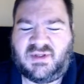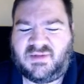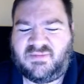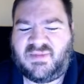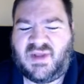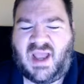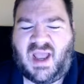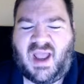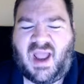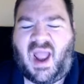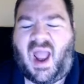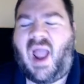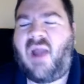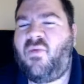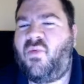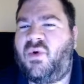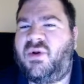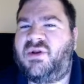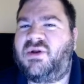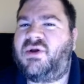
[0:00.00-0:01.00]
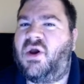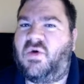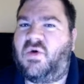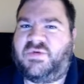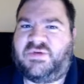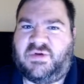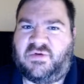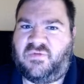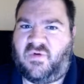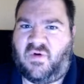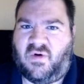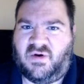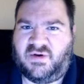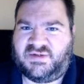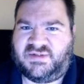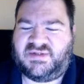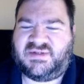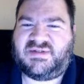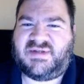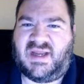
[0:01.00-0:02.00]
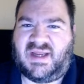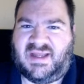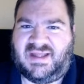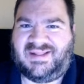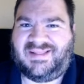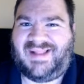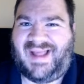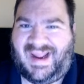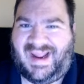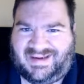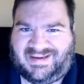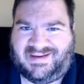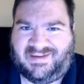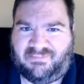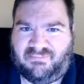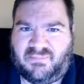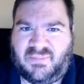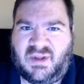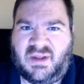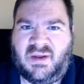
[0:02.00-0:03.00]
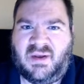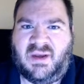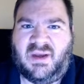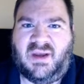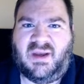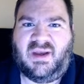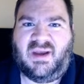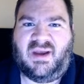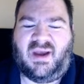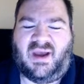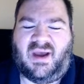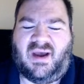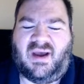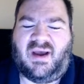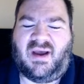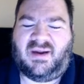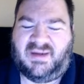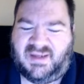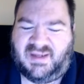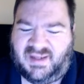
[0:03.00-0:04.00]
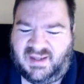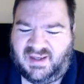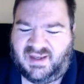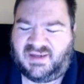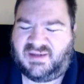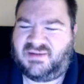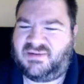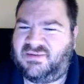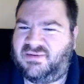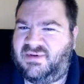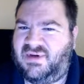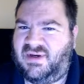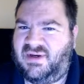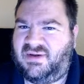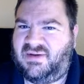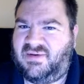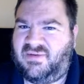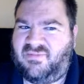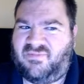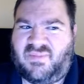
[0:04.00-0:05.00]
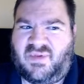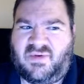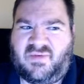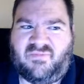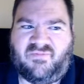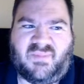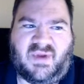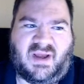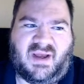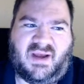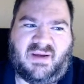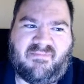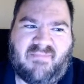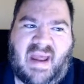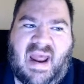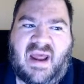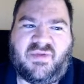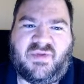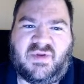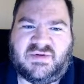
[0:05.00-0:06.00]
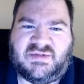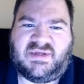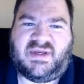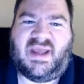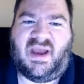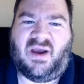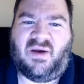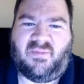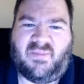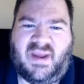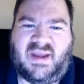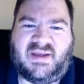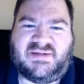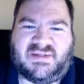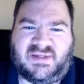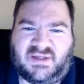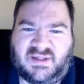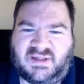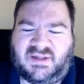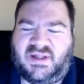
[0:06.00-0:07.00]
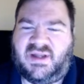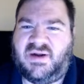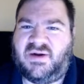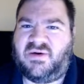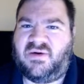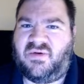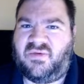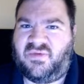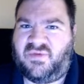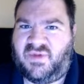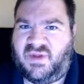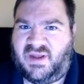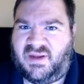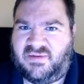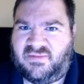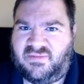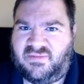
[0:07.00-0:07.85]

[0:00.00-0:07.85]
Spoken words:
I wouldn't go so far as to say he liked him. Again, Matthew's account makes it clear that